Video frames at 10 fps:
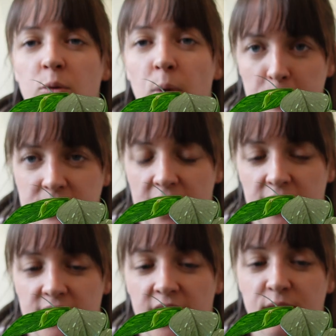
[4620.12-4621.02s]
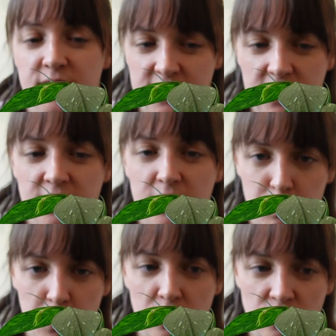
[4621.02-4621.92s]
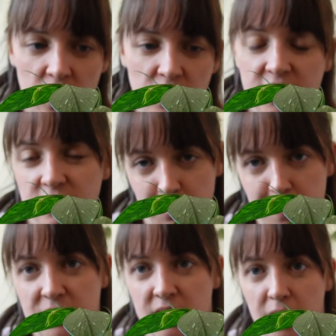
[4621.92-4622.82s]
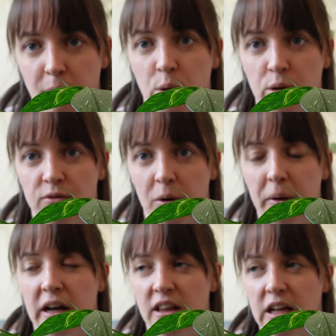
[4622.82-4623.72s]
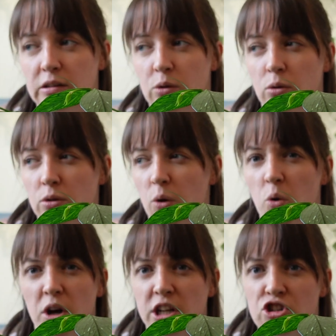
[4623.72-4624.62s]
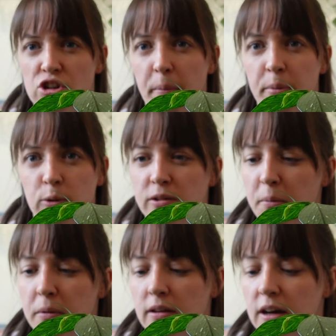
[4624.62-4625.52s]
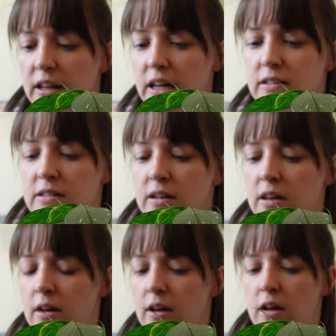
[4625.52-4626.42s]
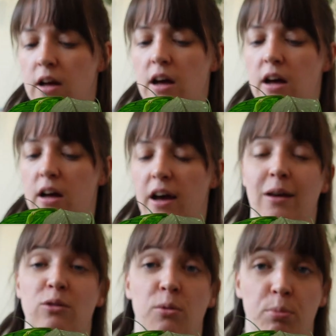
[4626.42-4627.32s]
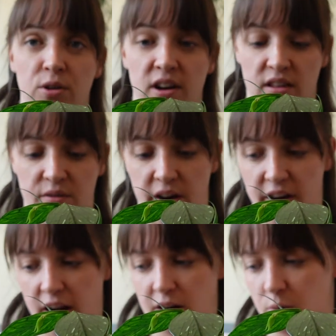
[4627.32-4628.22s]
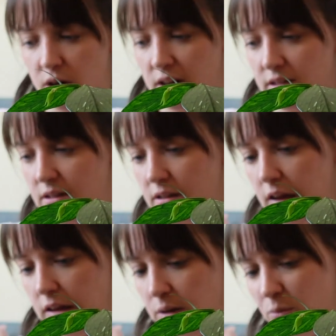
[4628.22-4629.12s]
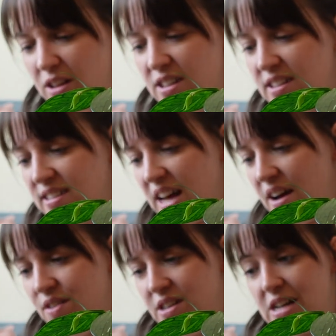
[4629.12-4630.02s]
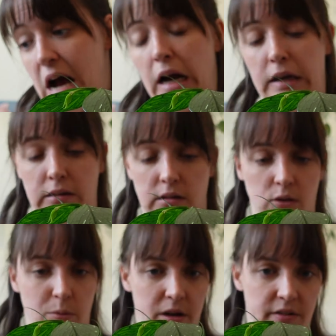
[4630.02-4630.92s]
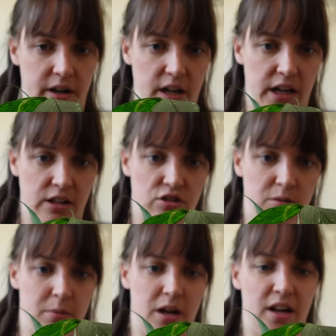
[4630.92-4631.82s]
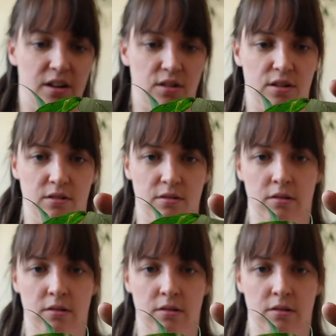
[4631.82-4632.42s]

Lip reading: website that I've seen this plant on is the website that I bought it from, and I think it's called the Orchid Shop or something like that. I also bought it at the variegated one, and it's clearly, well, it does have the tiniest little bit of variegation, but I don't know.